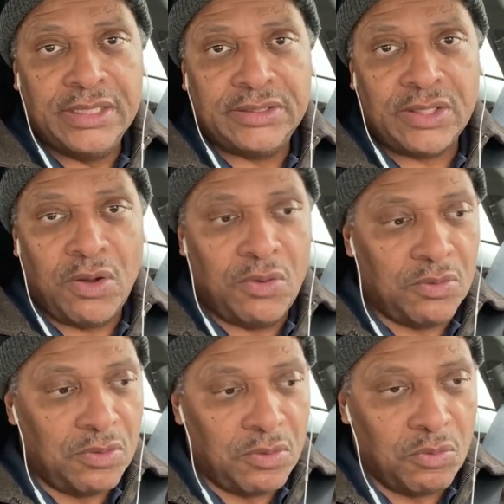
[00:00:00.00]
So
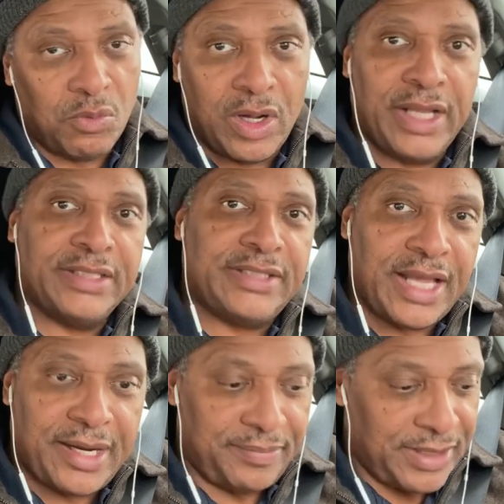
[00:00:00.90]
what is
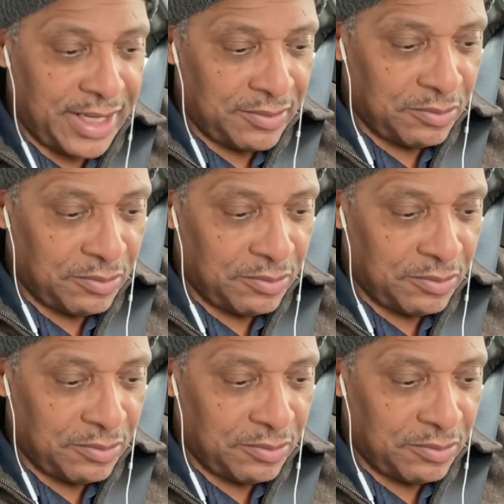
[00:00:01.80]
that update?